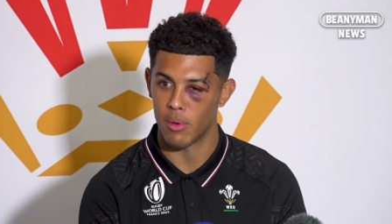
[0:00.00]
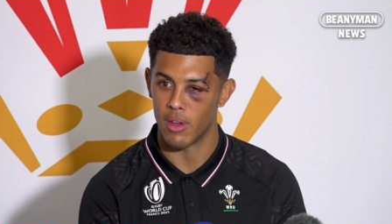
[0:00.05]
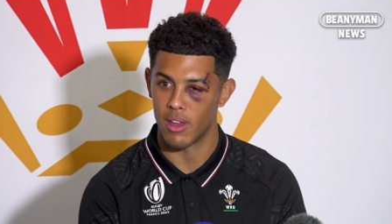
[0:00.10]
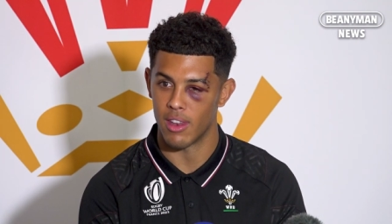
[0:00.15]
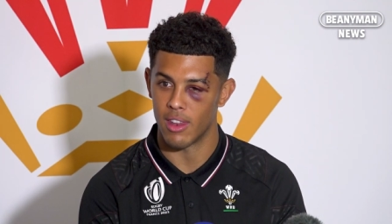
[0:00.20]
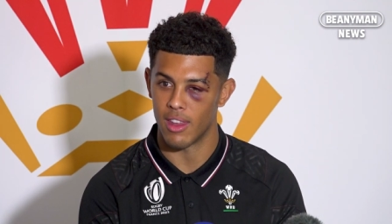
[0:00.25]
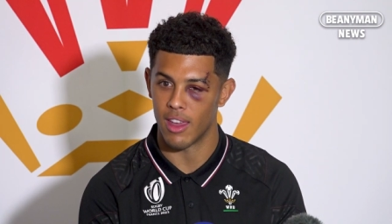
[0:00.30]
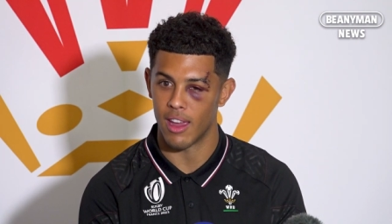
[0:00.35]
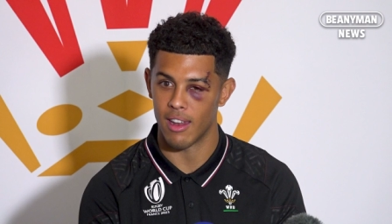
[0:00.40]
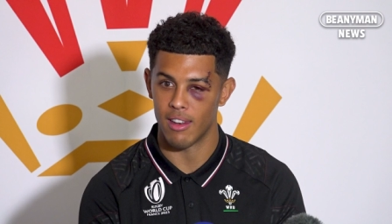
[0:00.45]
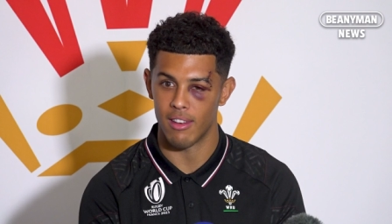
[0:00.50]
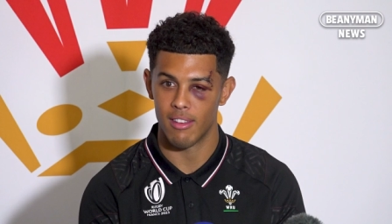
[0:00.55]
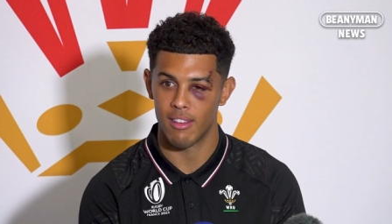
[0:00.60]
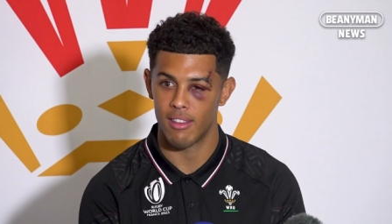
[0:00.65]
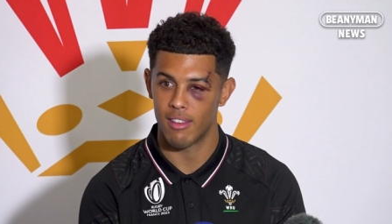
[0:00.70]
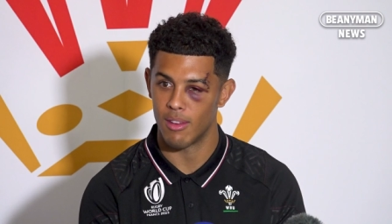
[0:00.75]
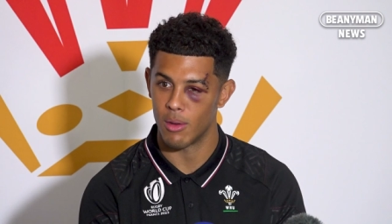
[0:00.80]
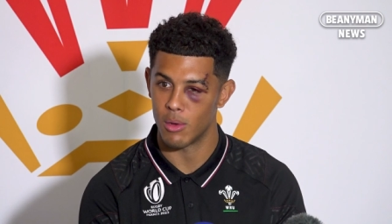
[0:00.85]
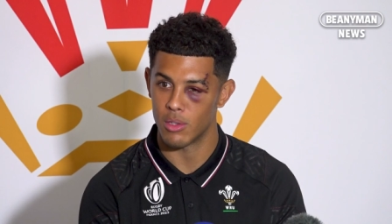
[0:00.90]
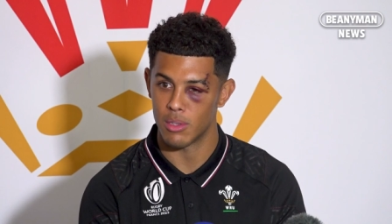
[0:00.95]
But in the
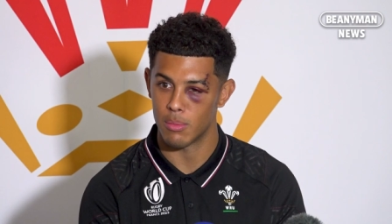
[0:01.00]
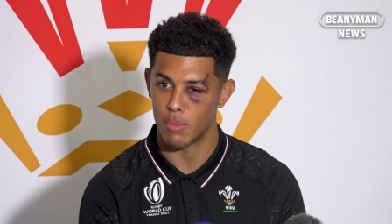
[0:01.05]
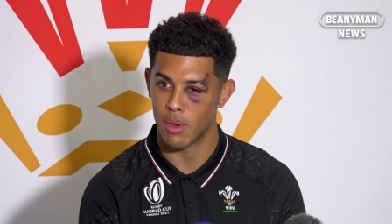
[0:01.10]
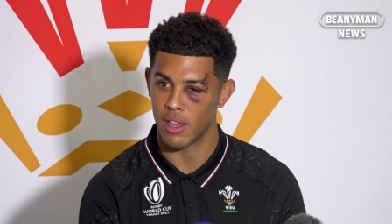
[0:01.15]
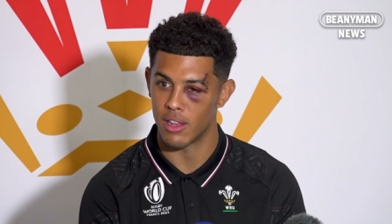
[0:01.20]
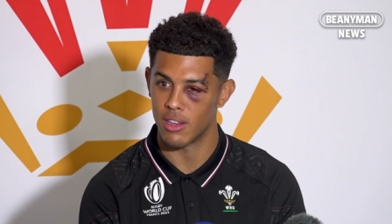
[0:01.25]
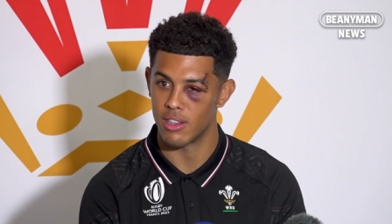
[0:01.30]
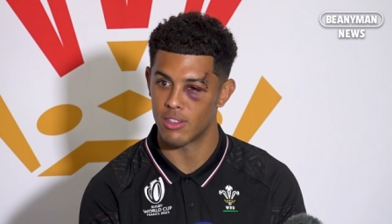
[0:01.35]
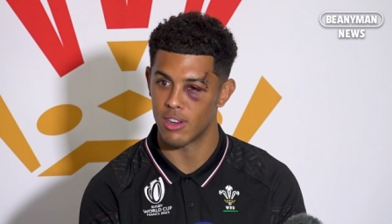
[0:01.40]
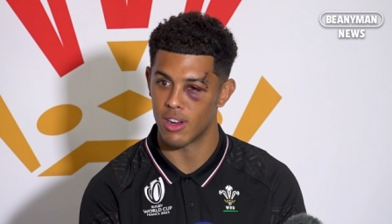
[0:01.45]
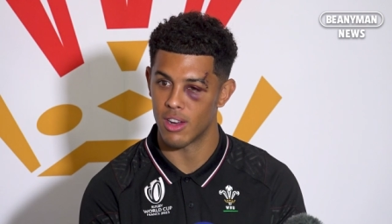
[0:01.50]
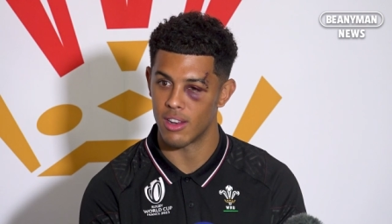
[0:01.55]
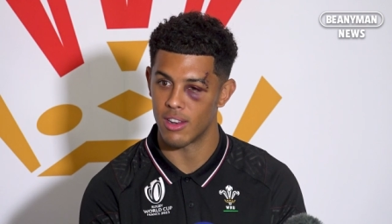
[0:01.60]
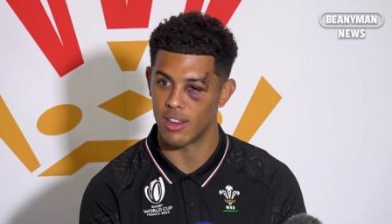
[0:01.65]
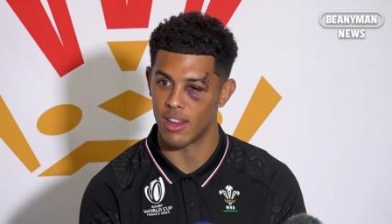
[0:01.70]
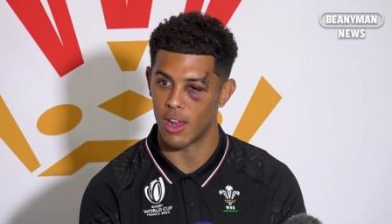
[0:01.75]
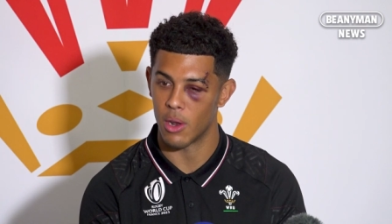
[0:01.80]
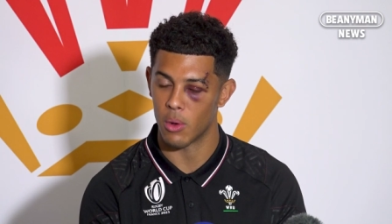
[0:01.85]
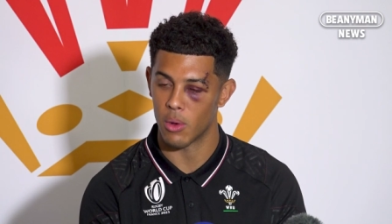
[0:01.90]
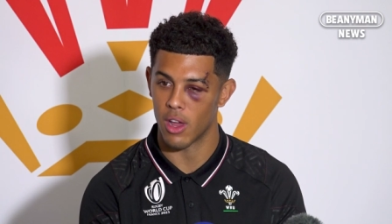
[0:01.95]
end, it was a penalty try and
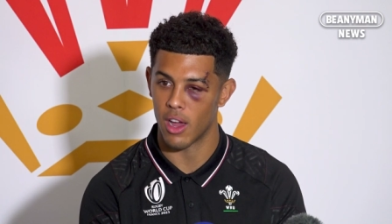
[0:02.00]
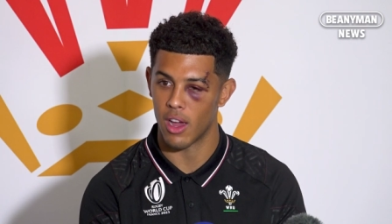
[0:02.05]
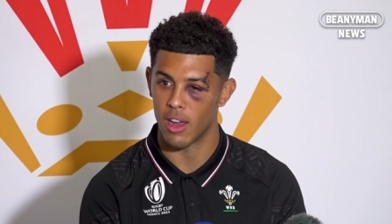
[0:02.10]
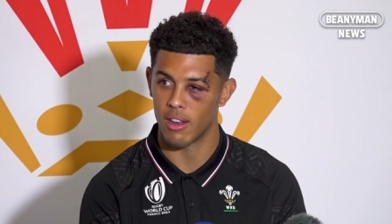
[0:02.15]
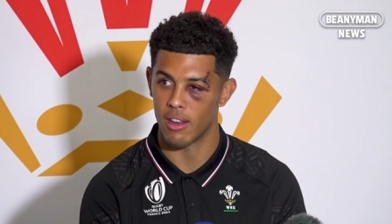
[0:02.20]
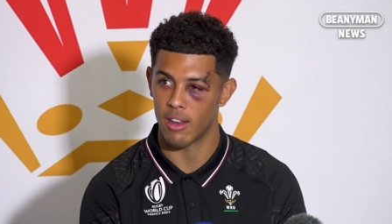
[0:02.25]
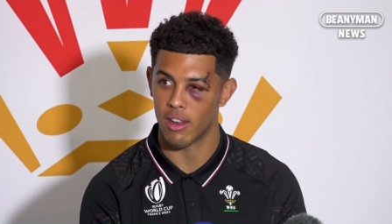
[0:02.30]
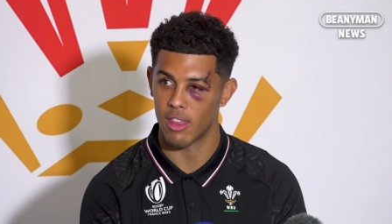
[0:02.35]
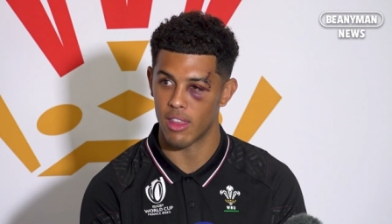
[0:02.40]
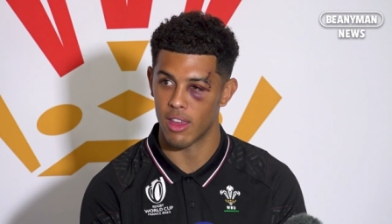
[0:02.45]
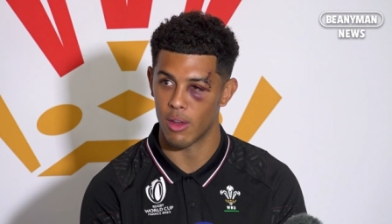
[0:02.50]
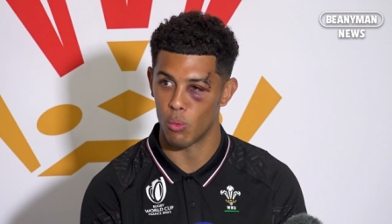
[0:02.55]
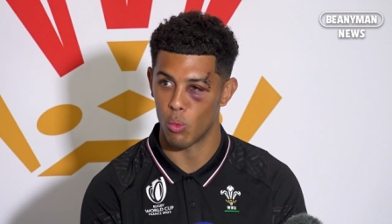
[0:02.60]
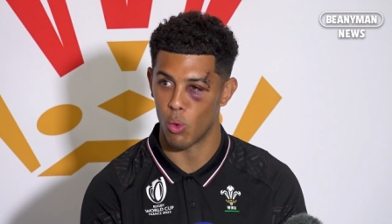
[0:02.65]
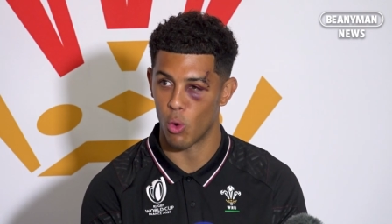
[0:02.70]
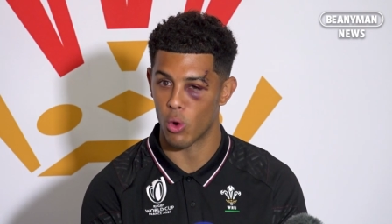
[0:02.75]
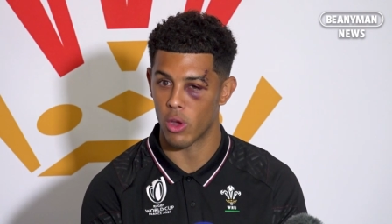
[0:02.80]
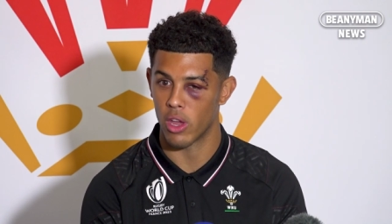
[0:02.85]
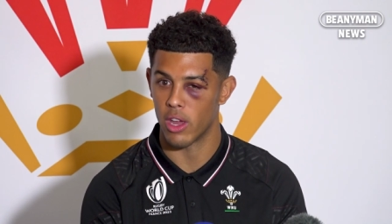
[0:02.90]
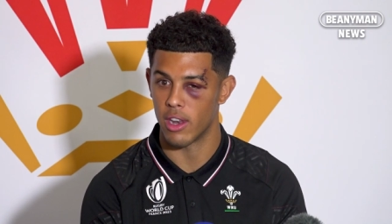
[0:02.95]
the yellow card, and I think
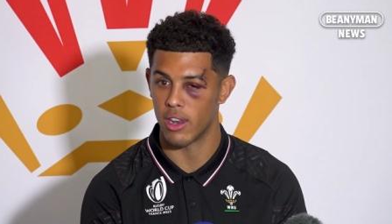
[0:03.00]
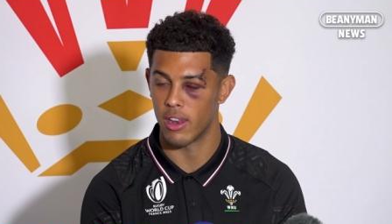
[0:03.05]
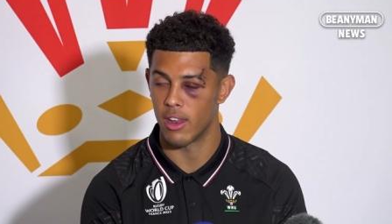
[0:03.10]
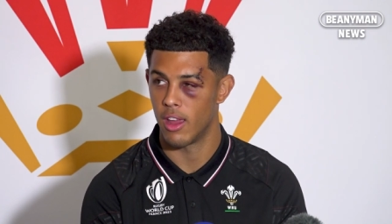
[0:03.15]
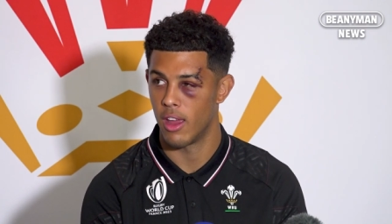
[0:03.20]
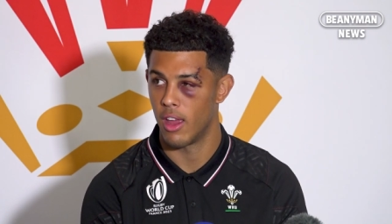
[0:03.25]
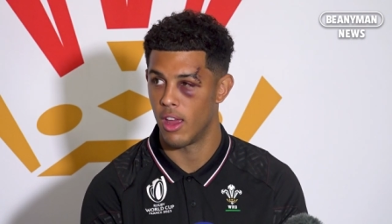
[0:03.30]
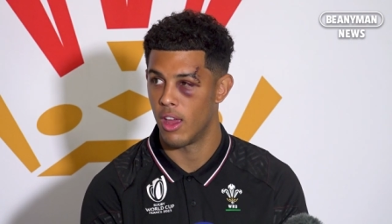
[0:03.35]
walking